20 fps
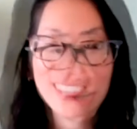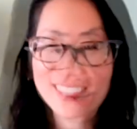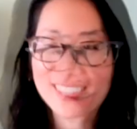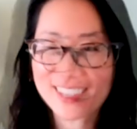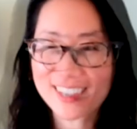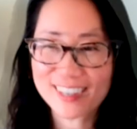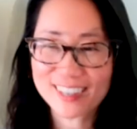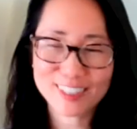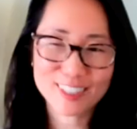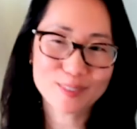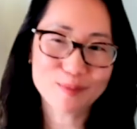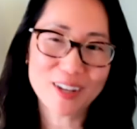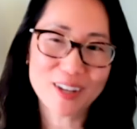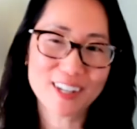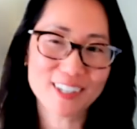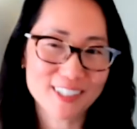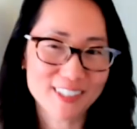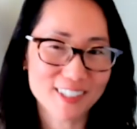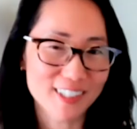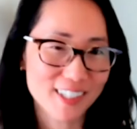And then
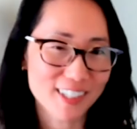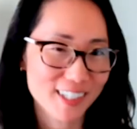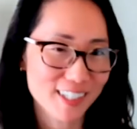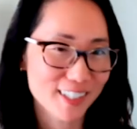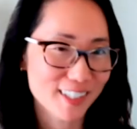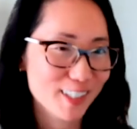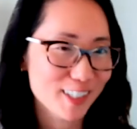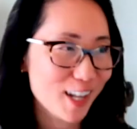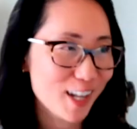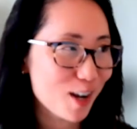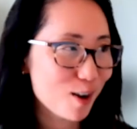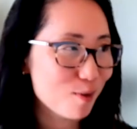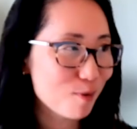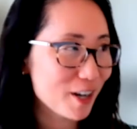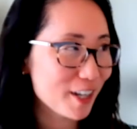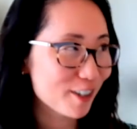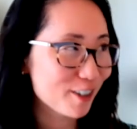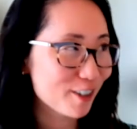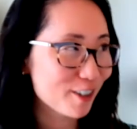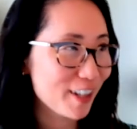dismantle is
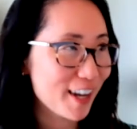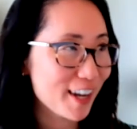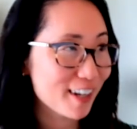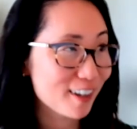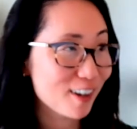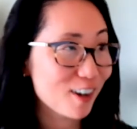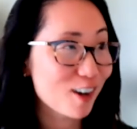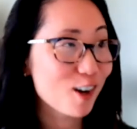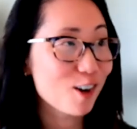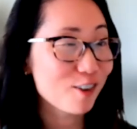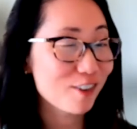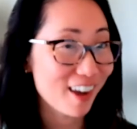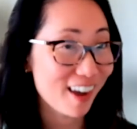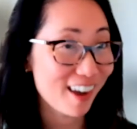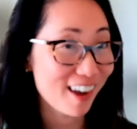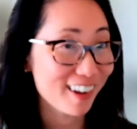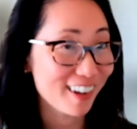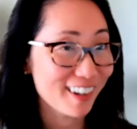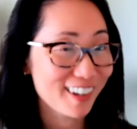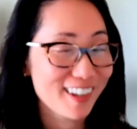when you're like,
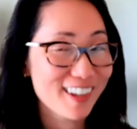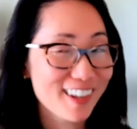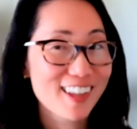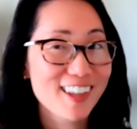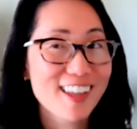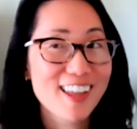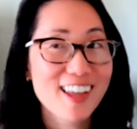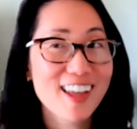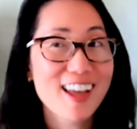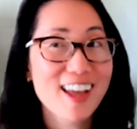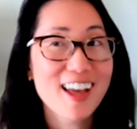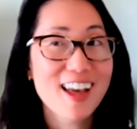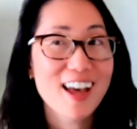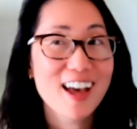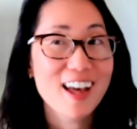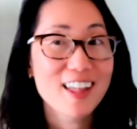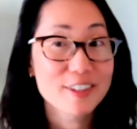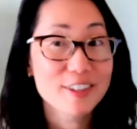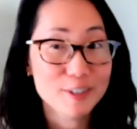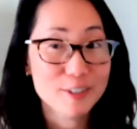okay,
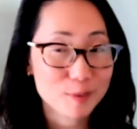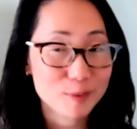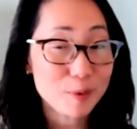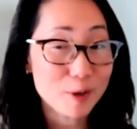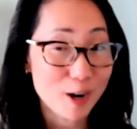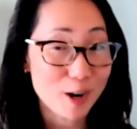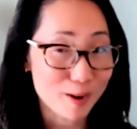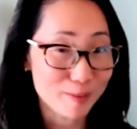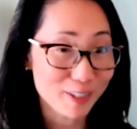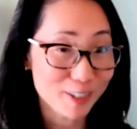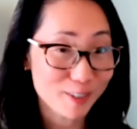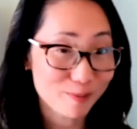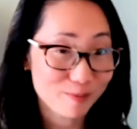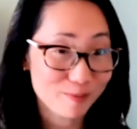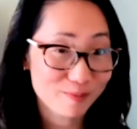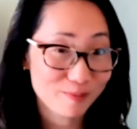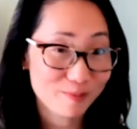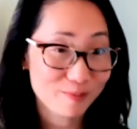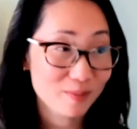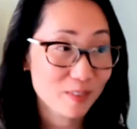there's a
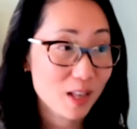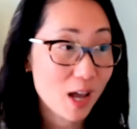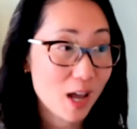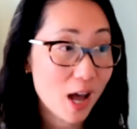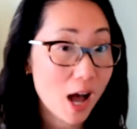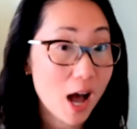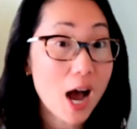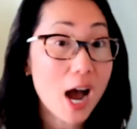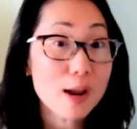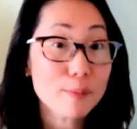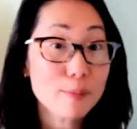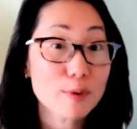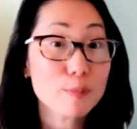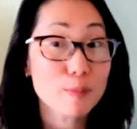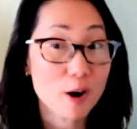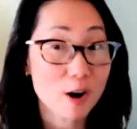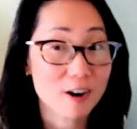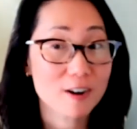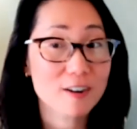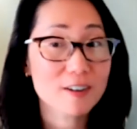problem. I'm a
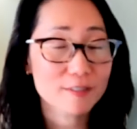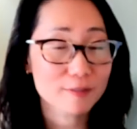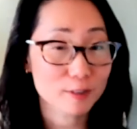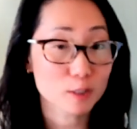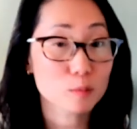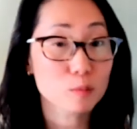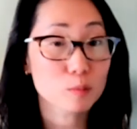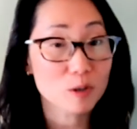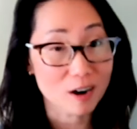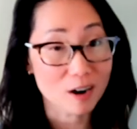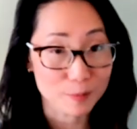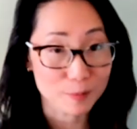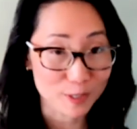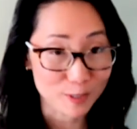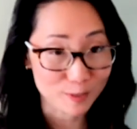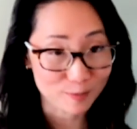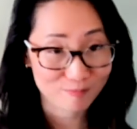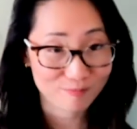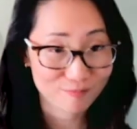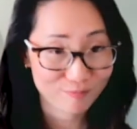part of this
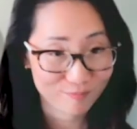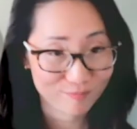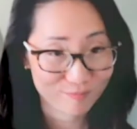problem.